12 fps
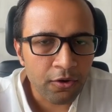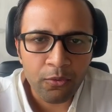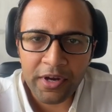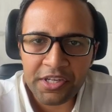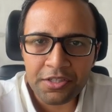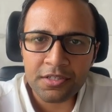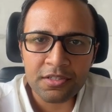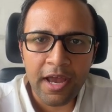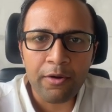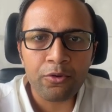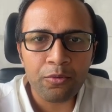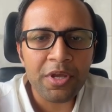questions
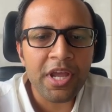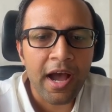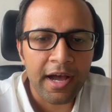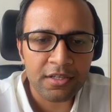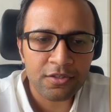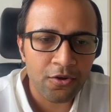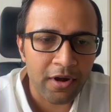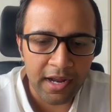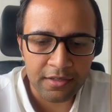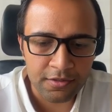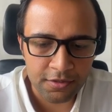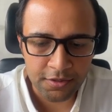have to be asked or
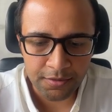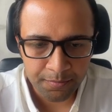answered.